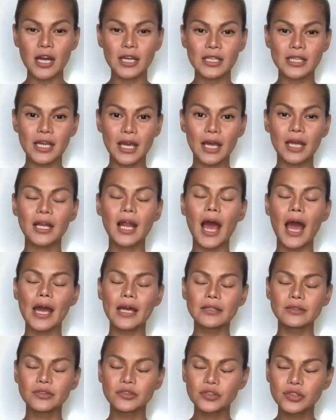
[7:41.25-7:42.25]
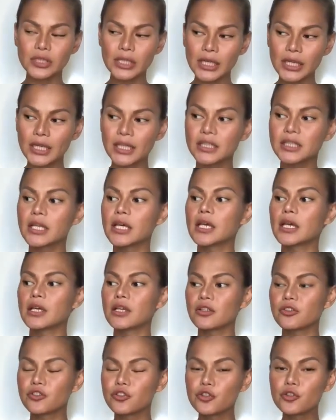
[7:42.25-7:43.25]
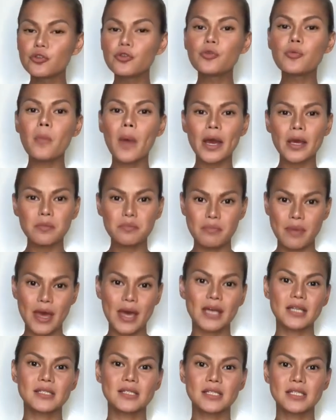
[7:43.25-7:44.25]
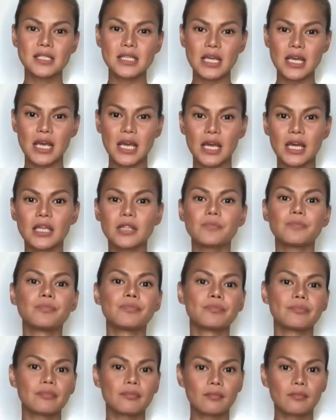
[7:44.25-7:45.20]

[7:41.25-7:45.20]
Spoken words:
Again, I did do my best in